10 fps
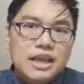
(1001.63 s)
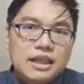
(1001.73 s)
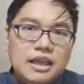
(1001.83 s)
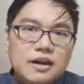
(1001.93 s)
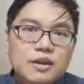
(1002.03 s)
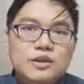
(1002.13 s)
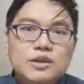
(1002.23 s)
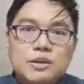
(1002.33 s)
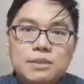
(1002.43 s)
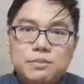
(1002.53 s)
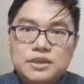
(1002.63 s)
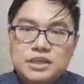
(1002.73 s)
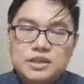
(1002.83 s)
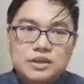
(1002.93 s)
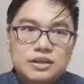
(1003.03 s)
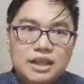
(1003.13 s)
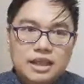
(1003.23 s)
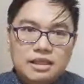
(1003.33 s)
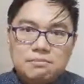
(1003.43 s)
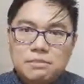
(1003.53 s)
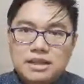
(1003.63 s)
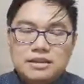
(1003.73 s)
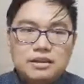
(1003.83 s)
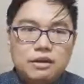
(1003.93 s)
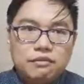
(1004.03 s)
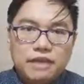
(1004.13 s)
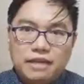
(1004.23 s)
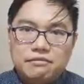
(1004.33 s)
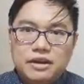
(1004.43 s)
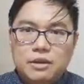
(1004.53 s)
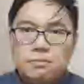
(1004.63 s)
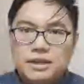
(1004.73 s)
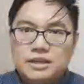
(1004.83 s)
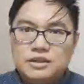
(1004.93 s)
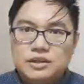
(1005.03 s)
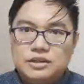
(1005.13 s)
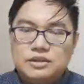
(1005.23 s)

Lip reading: they are usually positioned in the middle of every competition.